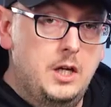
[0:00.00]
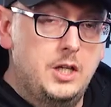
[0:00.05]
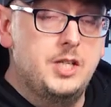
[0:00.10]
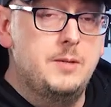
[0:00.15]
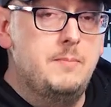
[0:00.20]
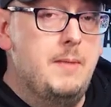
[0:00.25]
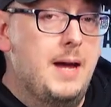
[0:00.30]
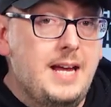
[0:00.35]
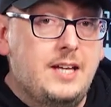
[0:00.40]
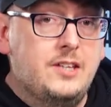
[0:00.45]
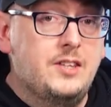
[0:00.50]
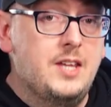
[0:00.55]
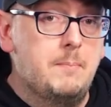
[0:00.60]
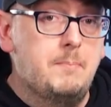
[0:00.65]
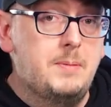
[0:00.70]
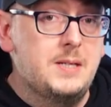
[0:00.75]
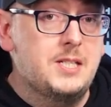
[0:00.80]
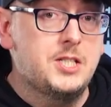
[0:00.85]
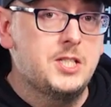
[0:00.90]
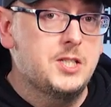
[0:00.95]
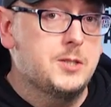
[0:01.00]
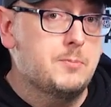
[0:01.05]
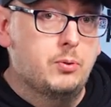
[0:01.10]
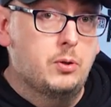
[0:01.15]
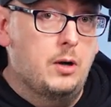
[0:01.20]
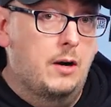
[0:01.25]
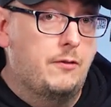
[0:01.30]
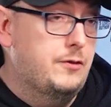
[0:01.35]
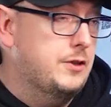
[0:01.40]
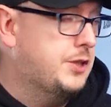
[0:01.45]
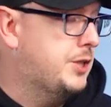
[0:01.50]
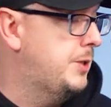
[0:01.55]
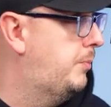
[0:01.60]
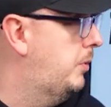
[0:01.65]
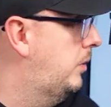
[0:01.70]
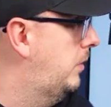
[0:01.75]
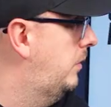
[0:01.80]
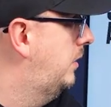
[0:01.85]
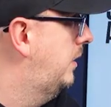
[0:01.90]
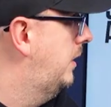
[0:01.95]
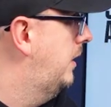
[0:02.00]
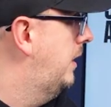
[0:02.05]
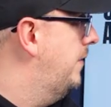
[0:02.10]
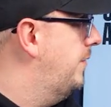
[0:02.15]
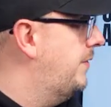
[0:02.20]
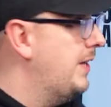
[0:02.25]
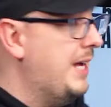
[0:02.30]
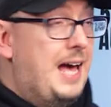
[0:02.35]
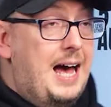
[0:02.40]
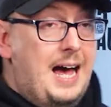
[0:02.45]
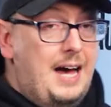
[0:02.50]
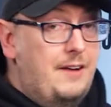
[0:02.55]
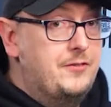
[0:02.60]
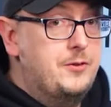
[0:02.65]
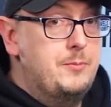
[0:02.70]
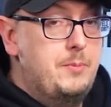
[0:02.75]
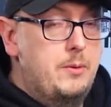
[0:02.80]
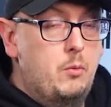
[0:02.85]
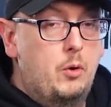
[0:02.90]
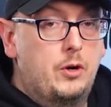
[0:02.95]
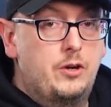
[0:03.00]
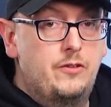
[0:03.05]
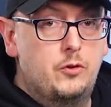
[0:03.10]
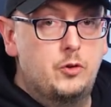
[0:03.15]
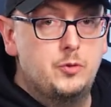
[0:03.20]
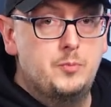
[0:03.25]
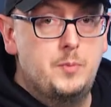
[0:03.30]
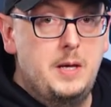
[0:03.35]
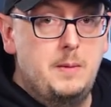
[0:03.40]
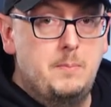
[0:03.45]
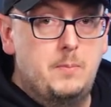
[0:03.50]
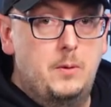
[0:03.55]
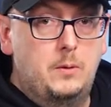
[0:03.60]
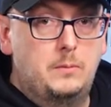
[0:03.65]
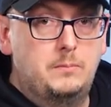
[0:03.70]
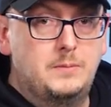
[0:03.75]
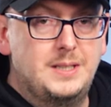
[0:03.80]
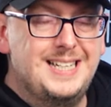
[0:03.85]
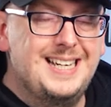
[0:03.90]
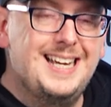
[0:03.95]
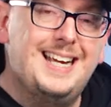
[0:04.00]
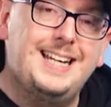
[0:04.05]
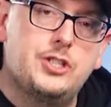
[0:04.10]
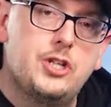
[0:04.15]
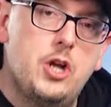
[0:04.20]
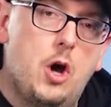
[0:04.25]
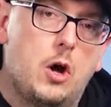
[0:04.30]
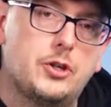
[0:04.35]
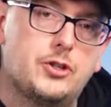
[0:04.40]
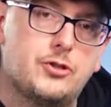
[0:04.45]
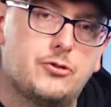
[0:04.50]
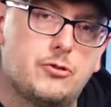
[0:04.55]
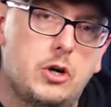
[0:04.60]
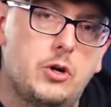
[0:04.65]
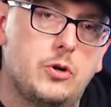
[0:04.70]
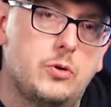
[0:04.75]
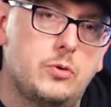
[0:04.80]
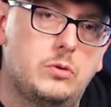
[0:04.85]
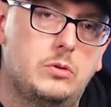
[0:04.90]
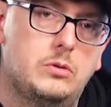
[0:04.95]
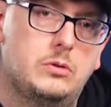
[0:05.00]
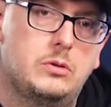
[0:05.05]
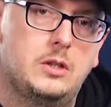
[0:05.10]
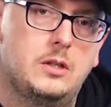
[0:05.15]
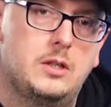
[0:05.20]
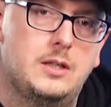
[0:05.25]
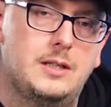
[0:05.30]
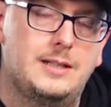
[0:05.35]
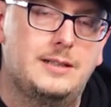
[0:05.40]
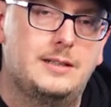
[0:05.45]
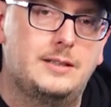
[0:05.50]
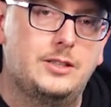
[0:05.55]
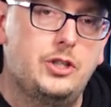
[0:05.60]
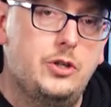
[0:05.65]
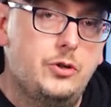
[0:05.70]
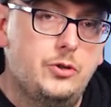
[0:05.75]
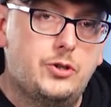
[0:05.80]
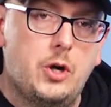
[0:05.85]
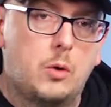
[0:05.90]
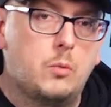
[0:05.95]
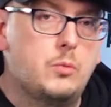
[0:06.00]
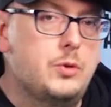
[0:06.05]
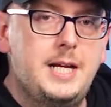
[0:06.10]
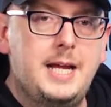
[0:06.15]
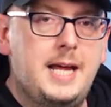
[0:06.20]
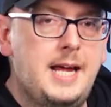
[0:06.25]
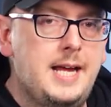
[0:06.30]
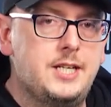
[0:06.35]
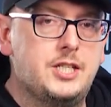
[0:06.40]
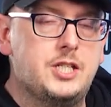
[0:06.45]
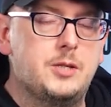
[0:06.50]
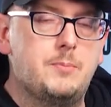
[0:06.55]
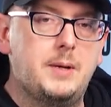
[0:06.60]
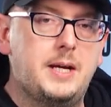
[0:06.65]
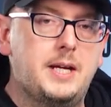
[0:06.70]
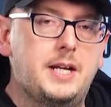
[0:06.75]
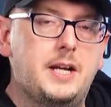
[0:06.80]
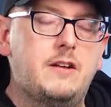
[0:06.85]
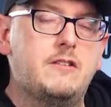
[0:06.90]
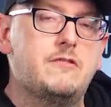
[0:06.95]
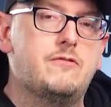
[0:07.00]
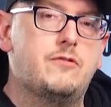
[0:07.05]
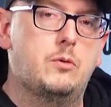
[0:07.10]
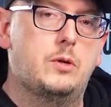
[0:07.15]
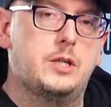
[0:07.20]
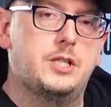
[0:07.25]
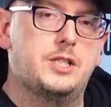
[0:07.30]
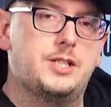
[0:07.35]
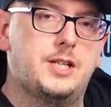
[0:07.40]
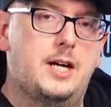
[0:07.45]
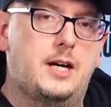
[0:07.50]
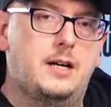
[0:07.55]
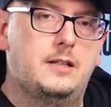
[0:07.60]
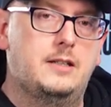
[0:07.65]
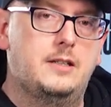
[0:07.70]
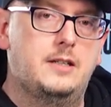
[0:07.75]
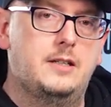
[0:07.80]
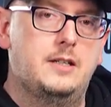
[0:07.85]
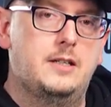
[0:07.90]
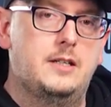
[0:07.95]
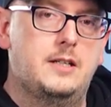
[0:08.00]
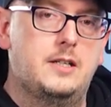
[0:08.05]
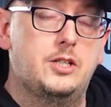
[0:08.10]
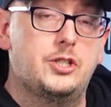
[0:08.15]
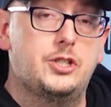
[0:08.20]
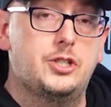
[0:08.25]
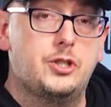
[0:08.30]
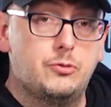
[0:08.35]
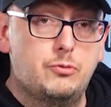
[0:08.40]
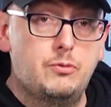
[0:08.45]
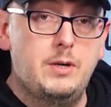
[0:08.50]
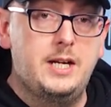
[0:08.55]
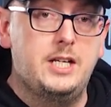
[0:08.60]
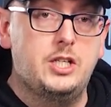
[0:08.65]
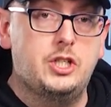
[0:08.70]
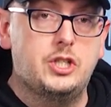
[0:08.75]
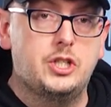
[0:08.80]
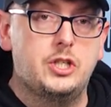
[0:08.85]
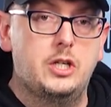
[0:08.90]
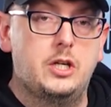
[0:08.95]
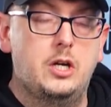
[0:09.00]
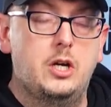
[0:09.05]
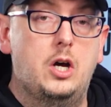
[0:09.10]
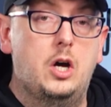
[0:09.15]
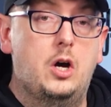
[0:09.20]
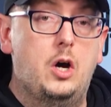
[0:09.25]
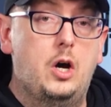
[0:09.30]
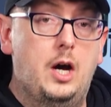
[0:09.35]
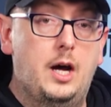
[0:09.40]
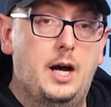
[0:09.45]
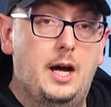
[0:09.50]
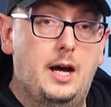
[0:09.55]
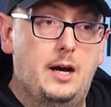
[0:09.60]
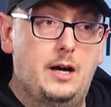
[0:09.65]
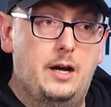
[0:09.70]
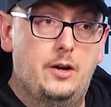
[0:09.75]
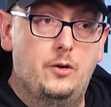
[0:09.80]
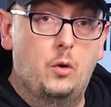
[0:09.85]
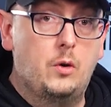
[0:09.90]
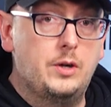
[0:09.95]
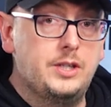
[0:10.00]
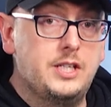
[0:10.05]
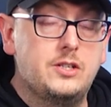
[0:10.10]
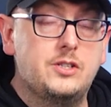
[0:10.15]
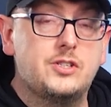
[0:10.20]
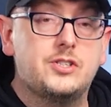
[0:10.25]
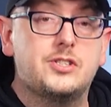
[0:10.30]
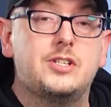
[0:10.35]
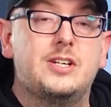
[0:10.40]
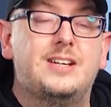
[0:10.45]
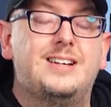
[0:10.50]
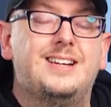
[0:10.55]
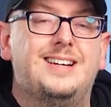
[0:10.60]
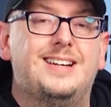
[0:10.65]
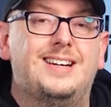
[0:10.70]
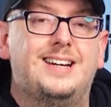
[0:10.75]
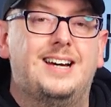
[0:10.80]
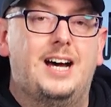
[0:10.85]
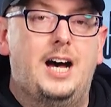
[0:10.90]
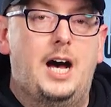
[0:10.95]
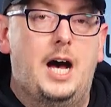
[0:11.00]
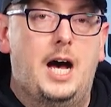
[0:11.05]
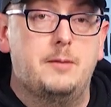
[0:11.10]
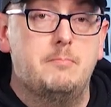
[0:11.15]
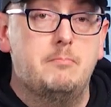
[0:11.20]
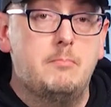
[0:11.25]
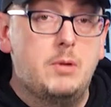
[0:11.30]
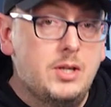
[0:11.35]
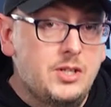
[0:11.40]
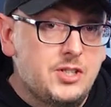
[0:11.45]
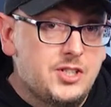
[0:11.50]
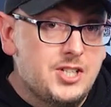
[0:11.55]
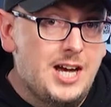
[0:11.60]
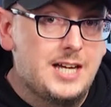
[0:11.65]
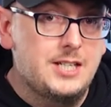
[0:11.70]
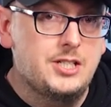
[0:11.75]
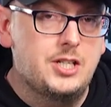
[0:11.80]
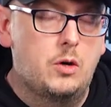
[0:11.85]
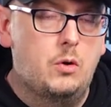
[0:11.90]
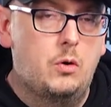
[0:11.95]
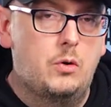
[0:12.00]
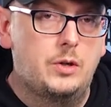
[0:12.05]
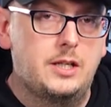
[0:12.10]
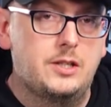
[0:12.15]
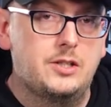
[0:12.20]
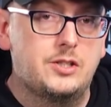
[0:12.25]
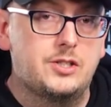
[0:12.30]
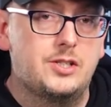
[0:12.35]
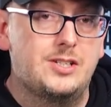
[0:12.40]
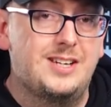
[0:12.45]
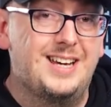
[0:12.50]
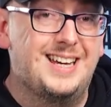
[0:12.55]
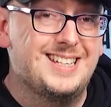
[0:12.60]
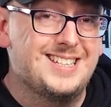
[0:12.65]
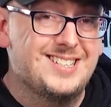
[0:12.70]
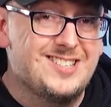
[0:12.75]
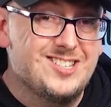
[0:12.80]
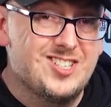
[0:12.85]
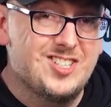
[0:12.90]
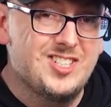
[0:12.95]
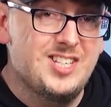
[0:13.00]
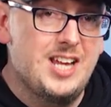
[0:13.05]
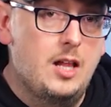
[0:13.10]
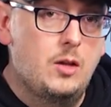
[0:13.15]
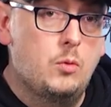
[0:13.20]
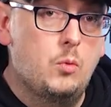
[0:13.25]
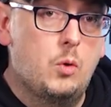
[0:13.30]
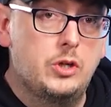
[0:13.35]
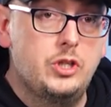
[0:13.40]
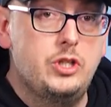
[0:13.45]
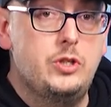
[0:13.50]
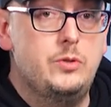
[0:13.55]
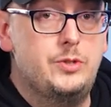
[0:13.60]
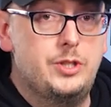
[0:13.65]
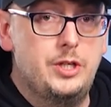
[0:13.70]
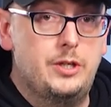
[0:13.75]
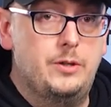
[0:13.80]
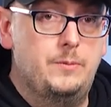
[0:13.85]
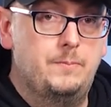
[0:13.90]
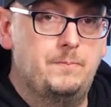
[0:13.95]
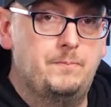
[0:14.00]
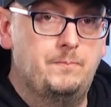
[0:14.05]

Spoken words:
To make their business profitable, they have to be one of those people. It's not true. You don't need to be an influencer to reach an audience and monetize that audience and sell what you do.